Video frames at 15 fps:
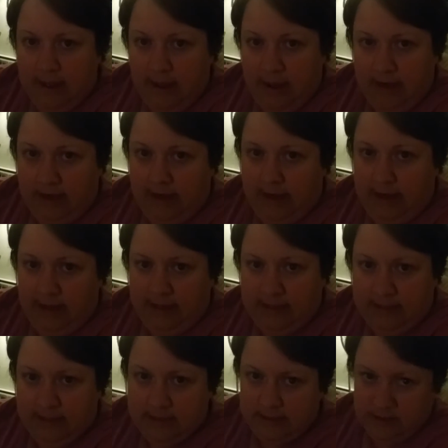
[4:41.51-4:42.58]
a
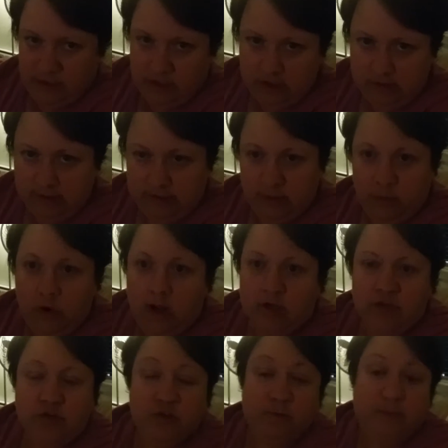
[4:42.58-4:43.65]
night to use the
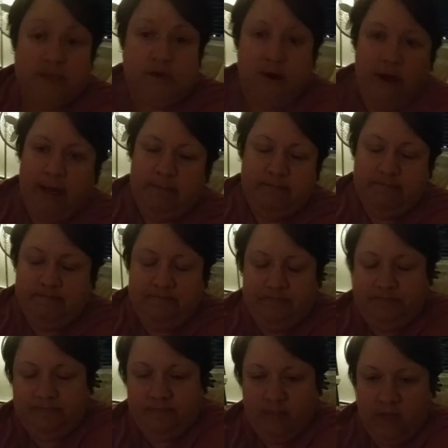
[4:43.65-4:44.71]
washroom, so I'm
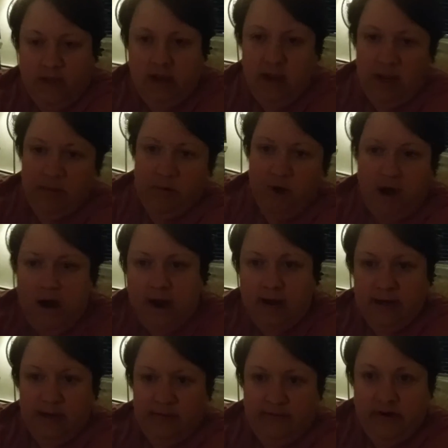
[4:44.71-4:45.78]

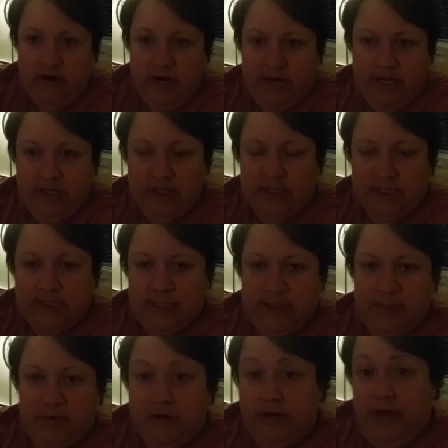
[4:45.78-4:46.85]
not a very good
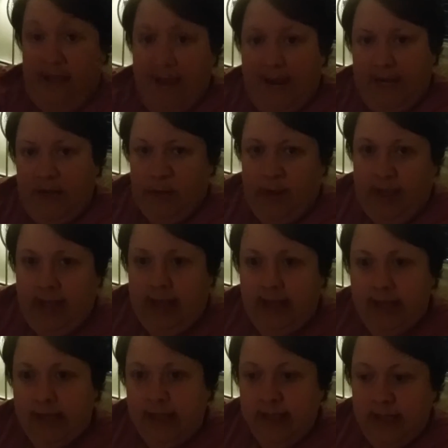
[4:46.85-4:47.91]
sleeper
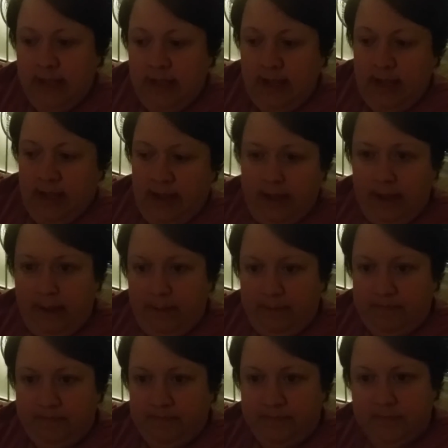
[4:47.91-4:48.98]
anyway.
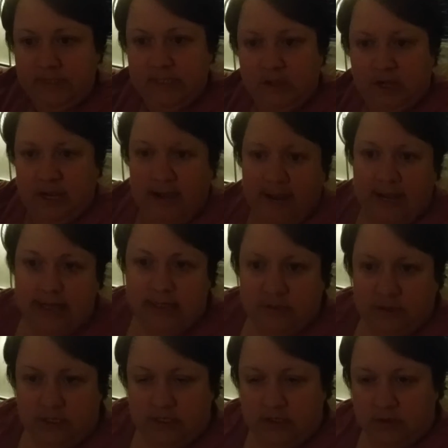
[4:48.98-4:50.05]
So yeah, I
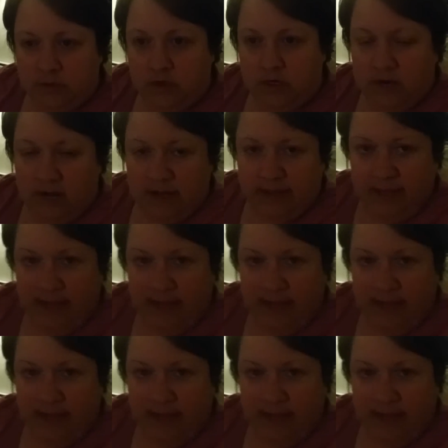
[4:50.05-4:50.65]
do need to work on